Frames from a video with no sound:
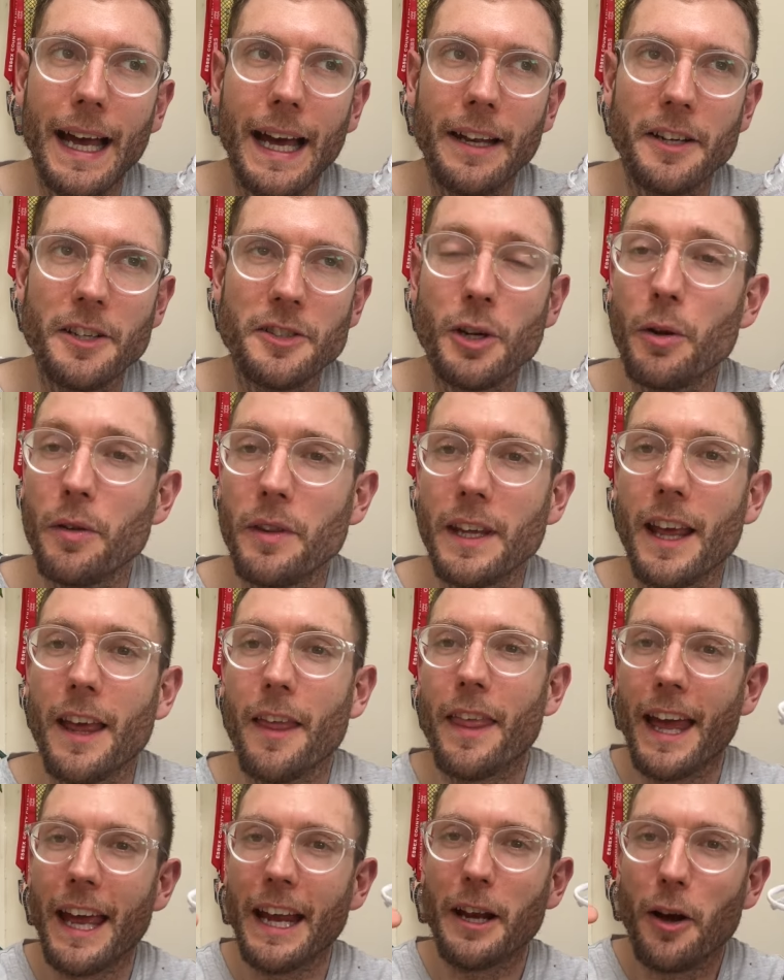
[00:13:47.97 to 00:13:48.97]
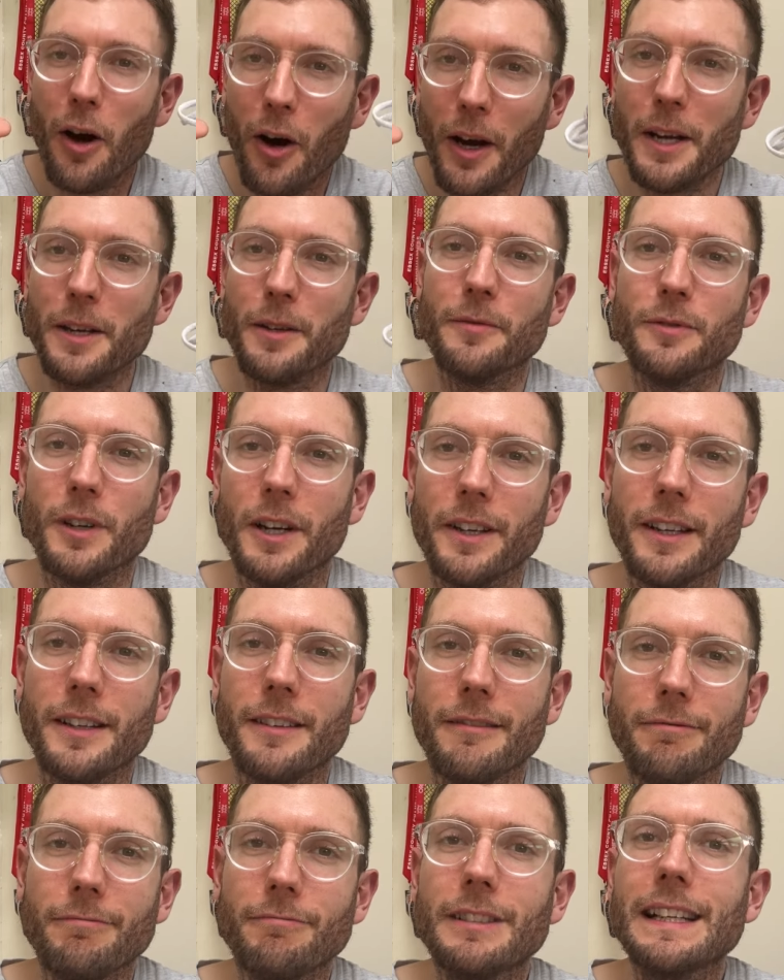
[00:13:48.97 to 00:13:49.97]
And I just don't think that kind of
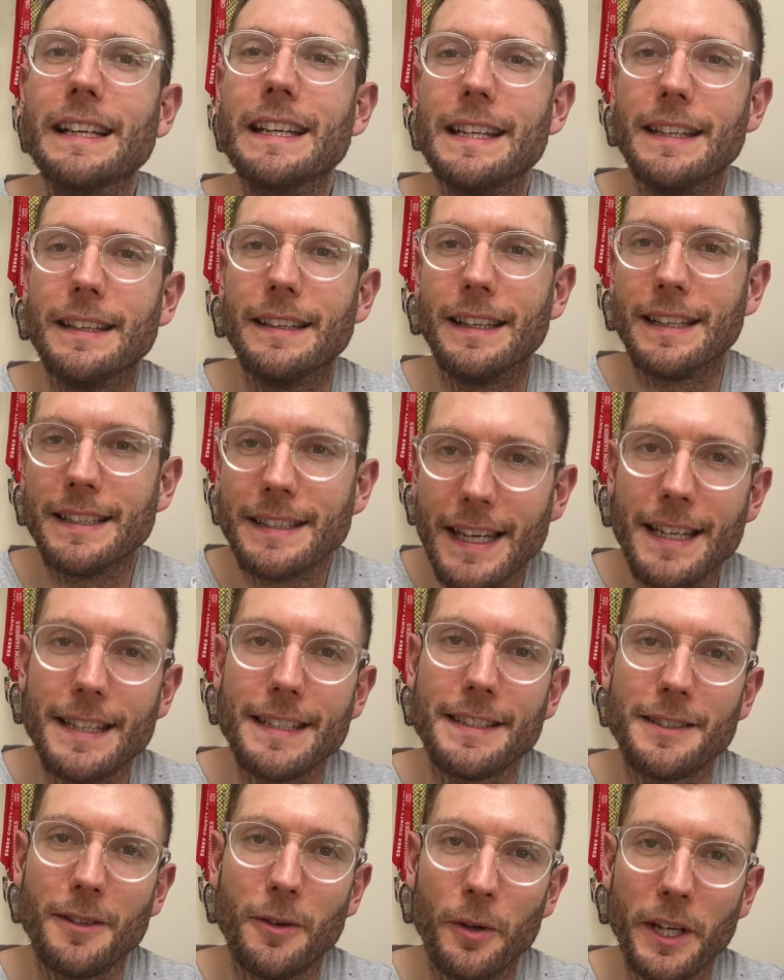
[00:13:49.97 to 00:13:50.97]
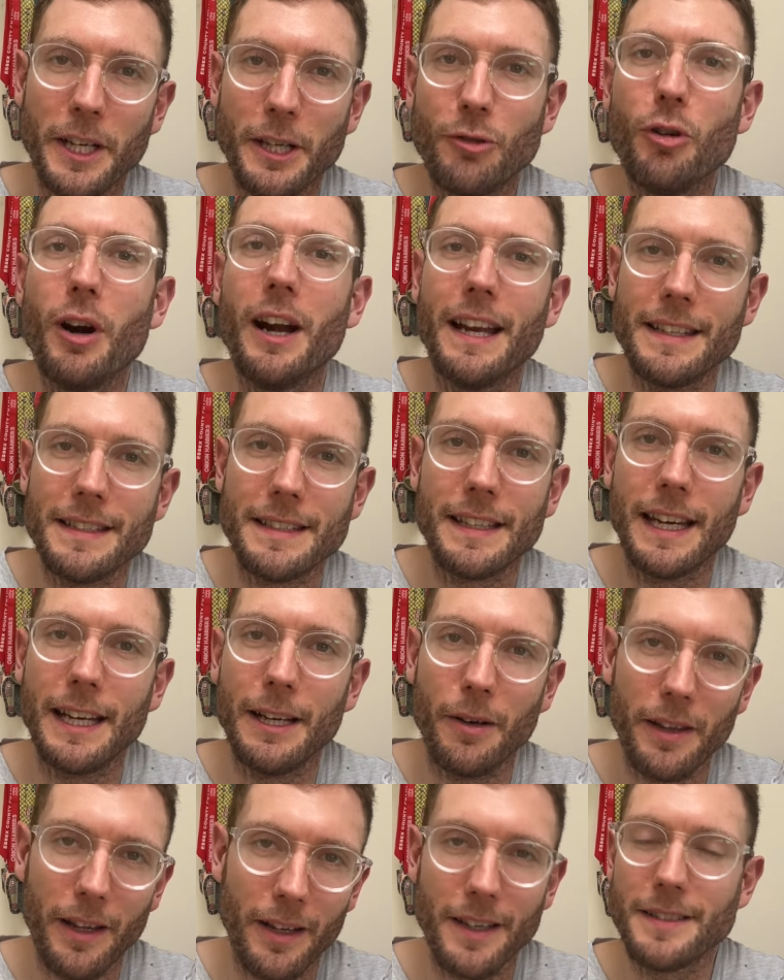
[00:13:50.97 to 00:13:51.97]
runner really exists on a grand
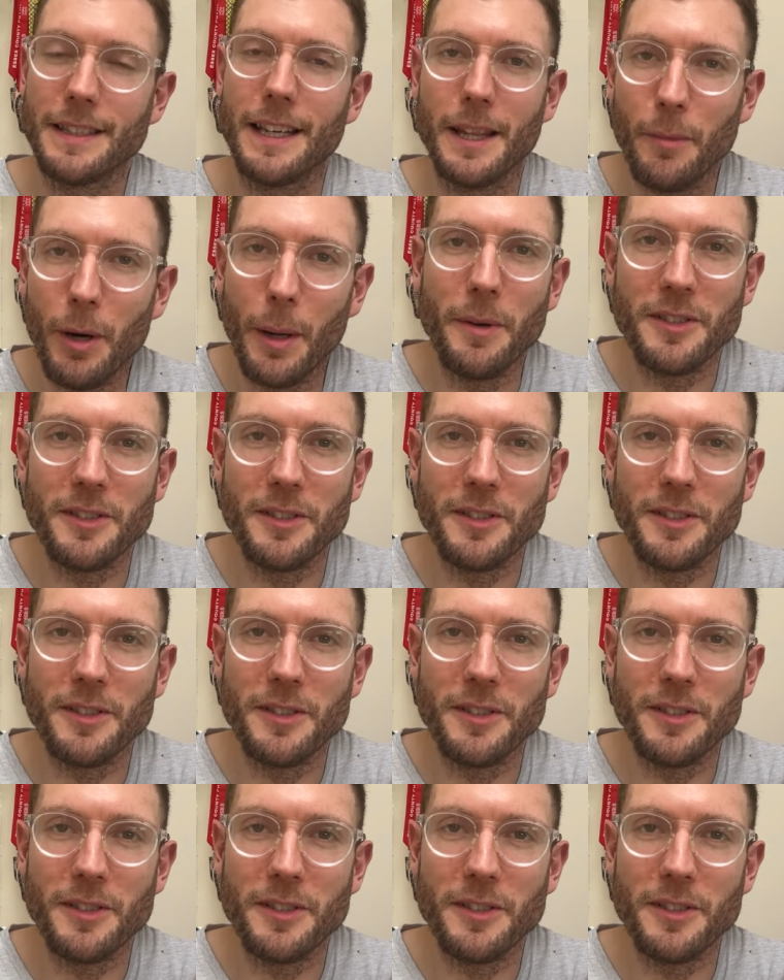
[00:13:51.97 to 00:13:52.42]
scale. Like I say, there might be